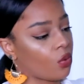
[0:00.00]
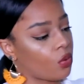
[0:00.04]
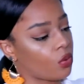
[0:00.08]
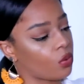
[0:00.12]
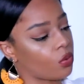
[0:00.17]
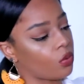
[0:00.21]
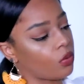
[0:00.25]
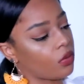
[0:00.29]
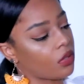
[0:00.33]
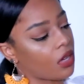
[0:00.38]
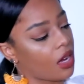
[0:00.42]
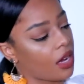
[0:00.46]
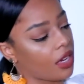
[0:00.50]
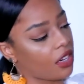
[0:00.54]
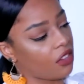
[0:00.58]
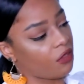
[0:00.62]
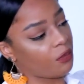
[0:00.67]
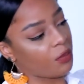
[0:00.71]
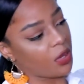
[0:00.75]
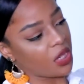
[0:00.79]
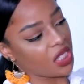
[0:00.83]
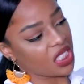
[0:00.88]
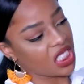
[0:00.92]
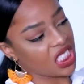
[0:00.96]
all kind
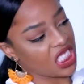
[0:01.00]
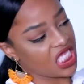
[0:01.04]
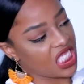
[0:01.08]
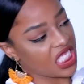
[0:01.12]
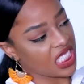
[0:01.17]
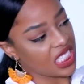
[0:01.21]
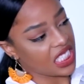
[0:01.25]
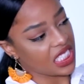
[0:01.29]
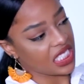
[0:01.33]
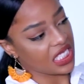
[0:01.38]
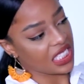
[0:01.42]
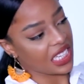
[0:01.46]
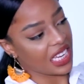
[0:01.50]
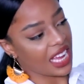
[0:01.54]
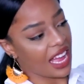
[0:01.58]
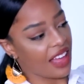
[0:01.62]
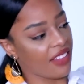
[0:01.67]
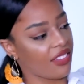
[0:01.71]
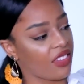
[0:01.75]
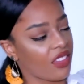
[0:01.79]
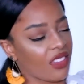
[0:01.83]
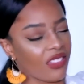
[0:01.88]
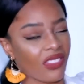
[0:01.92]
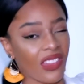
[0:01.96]
of puckered and
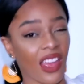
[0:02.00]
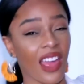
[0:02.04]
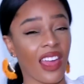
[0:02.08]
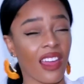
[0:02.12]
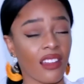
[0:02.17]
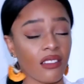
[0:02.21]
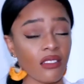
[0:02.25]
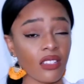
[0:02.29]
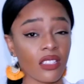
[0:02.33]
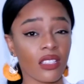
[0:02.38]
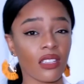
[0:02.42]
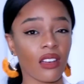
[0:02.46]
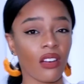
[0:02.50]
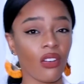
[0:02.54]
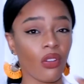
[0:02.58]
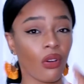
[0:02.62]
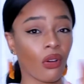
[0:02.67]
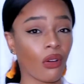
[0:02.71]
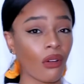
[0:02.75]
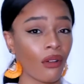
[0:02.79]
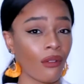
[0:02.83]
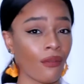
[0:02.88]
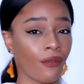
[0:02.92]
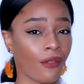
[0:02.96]
gathered there and doesn't
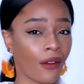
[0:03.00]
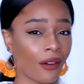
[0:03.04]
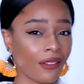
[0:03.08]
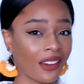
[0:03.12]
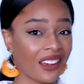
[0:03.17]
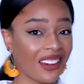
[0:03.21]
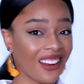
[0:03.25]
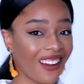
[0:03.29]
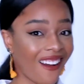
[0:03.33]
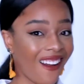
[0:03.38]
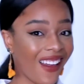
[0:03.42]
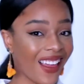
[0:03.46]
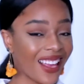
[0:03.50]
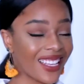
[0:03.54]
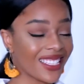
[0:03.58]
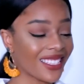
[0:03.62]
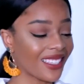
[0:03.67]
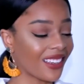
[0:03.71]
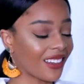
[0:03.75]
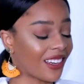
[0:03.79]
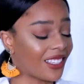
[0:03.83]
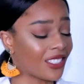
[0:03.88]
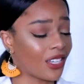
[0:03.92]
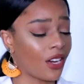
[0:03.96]
look very
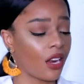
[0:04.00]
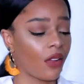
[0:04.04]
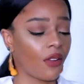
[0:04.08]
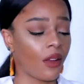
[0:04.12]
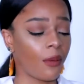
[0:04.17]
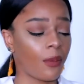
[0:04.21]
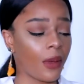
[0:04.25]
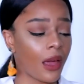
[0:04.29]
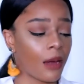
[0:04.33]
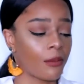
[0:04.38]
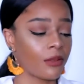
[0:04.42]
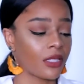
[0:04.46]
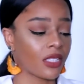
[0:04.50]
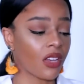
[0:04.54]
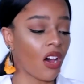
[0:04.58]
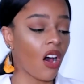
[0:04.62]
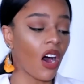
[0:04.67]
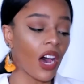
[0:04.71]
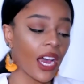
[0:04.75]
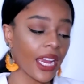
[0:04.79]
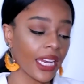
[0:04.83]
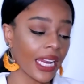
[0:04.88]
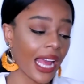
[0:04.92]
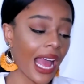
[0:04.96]
nice. Like, I don't know if I'll be able to
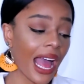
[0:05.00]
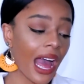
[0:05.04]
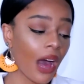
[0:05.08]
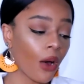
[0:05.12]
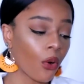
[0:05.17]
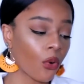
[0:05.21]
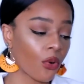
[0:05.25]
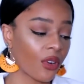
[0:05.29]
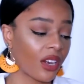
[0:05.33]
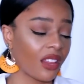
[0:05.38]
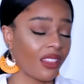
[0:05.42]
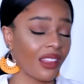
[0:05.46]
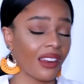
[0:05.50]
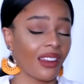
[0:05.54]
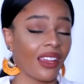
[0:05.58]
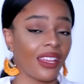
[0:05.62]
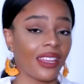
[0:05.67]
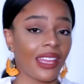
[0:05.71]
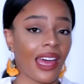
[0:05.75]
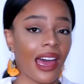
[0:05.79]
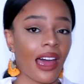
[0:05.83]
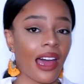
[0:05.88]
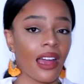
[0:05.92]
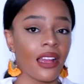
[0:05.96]
iron it out or anything
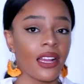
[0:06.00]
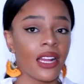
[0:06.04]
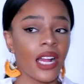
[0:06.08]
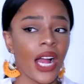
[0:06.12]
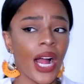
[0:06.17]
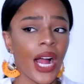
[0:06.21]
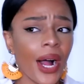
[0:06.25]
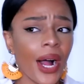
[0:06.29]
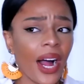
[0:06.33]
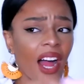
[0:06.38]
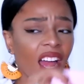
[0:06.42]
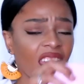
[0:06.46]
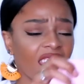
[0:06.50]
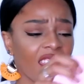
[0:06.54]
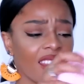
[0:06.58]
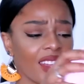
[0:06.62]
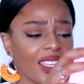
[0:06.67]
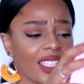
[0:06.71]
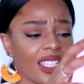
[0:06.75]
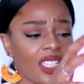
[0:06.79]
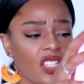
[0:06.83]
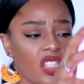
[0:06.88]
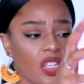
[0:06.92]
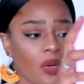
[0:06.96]
like that. I think
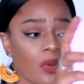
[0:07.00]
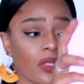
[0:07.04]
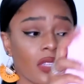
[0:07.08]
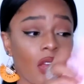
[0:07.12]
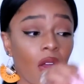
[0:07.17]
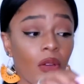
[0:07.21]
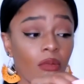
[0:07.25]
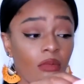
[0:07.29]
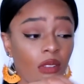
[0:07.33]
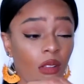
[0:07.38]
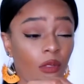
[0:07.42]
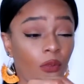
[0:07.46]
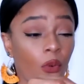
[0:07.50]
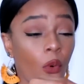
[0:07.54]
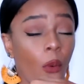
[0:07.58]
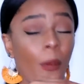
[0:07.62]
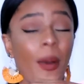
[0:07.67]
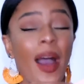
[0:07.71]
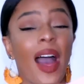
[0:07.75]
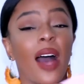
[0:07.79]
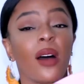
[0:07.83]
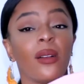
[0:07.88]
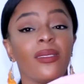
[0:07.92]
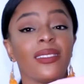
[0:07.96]
this t-shirt was only
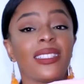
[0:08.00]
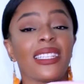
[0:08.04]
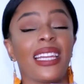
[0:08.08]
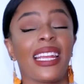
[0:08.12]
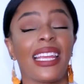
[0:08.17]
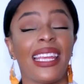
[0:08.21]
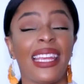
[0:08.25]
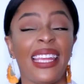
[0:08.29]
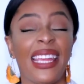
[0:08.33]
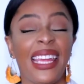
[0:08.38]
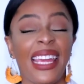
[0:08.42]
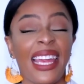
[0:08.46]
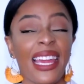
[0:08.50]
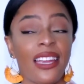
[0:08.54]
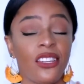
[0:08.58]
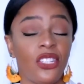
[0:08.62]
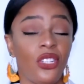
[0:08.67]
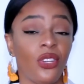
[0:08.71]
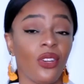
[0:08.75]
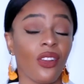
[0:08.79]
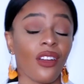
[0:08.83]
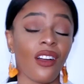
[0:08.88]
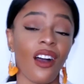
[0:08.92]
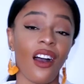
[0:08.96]
£4, and I guess
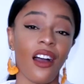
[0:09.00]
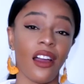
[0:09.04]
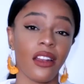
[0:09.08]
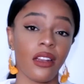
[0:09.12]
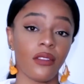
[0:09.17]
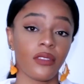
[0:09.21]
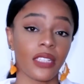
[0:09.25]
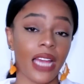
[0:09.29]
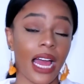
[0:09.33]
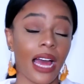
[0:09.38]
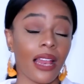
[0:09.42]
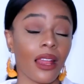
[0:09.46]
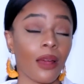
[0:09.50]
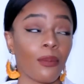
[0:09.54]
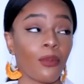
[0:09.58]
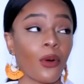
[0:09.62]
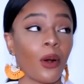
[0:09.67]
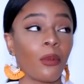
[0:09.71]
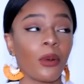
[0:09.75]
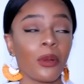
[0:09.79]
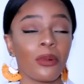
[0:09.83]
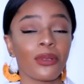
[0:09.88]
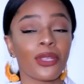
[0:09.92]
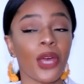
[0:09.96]
you can kind of tell. I
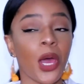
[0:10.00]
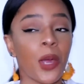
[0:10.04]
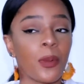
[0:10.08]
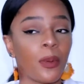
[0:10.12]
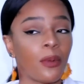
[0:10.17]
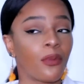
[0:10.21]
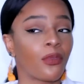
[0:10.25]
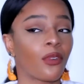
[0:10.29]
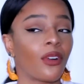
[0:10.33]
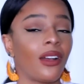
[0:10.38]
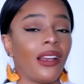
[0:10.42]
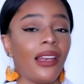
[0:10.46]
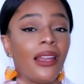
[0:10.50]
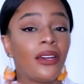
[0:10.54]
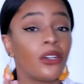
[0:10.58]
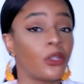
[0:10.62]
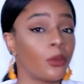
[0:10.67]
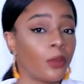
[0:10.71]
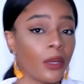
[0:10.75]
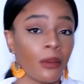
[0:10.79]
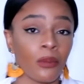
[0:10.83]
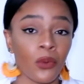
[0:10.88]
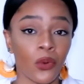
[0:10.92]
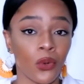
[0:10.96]
probably was hoping for a
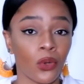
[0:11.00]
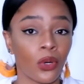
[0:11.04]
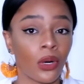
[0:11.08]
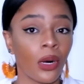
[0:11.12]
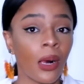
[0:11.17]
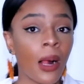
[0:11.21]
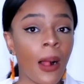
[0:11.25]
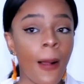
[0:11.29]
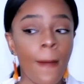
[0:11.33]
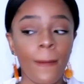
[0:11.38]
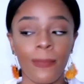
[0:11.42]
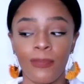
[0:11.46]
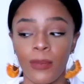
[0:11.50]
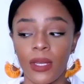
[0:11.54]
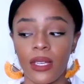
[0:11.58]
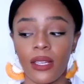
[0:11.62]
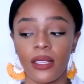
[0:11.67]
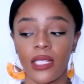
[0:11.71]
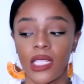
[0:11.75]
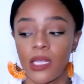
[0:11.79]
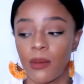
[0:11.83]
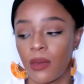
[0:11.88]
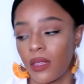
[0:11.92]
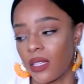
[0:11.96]
little bit more,
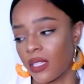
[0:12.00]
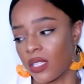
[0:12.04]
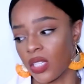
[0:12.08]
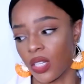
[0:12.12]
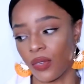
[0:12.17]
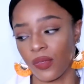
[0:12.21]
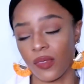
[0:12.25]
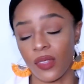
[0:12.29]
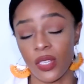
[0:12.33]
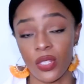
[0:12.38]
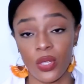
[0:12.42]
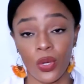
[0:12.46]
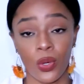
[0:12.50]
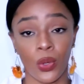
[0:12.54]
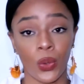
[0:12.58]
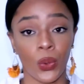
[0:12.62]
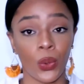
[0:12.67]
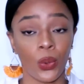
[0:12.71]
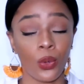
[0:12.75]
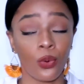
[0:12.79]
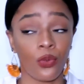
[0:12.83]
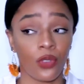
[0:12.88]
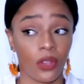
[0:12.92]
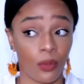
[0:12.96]
because some of the stuff in this
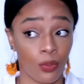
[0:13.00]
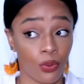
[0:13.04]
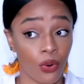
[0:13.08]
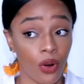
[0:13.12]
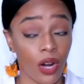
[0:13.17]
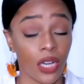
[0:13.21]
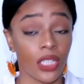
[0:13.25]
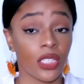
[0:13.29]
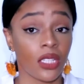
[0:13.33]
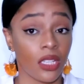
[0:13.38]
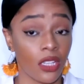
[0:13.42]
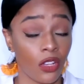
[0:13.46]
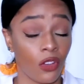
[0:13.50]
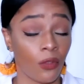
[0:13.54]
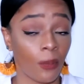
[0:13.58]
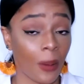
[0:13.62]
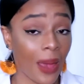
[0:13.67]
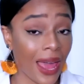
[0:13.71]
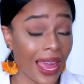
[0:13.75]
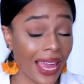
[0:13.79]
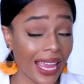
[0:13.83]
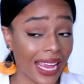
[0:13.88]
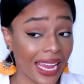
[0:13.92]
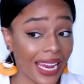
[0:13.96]
haul, for the price that you
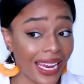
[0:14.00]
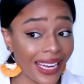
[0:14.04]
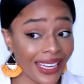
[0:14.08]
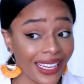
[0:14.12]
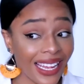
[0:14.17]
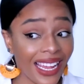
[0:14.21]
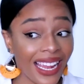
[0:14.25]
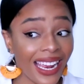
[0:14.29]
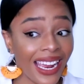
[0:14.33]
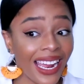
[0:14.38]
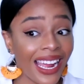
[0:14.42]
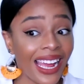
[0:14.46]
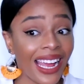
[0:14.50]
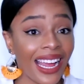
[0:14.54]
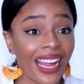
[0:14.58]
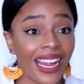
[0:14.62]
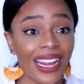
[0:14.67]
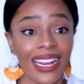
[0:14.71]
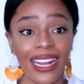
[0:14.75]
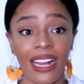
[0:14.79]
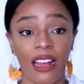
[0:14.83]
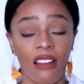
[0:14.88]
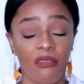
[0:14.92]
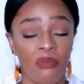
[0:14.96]
paid,
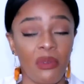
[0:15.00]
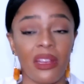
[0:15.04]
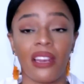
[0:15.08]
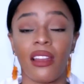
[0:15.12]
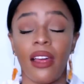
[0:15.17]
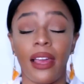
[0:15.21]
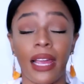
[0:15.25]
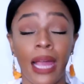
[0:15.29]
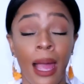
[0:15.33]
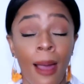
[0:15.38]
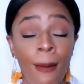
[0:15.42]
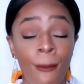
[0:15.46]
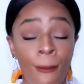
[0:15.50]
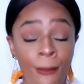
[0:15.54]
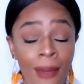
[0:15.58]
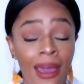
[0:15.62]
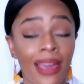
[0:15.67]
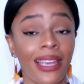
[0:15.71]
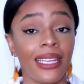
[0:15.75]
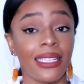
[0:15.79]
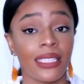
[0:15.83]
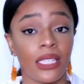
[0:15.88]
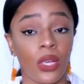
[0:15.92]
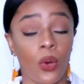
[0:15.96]
have been like
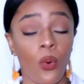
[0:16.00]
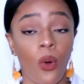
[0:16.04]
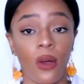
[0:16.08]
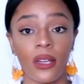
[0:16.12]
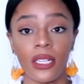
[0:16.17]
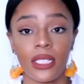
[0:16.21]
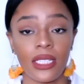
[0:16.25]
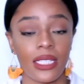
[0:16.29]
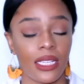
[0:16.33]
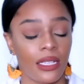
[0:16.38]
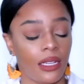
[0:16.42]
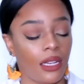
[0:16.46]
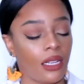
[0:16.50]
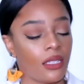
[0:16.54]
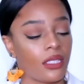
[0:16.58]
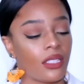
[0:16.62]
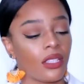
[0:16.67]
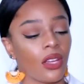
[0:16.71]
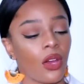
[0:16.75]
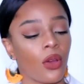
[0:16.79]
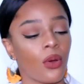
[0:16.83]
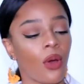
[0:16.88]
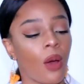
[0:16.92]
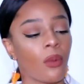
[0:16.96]
amazing quality.
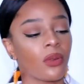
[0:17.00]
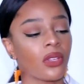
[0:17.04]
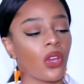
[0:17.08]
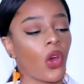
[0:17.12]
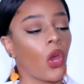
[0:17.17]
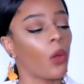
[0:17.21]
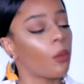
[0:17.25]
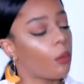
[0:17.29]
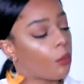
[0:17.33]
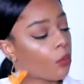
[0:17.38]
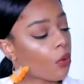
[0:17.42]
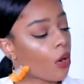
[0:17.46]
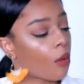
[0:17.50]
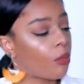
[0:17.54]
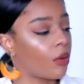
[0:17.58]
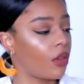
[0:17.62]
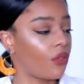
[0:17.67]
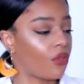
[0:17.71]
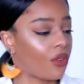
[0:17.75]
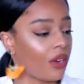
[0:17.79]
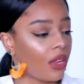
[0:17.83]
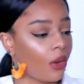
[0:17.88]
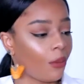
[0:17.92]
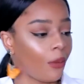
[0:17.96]
So I was hoping probably
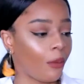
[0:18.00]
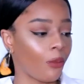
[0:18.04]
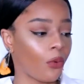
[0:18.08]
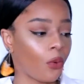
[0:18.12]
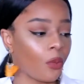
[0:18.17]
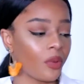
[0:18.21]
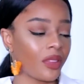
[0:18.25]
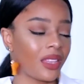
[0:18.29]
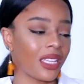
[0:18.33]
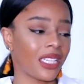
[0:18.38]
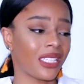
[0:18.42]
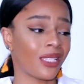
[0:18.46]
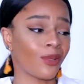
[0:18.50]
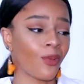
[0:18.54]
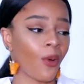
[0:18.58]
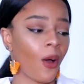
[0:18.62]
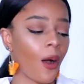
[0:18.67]
for a little bit more with this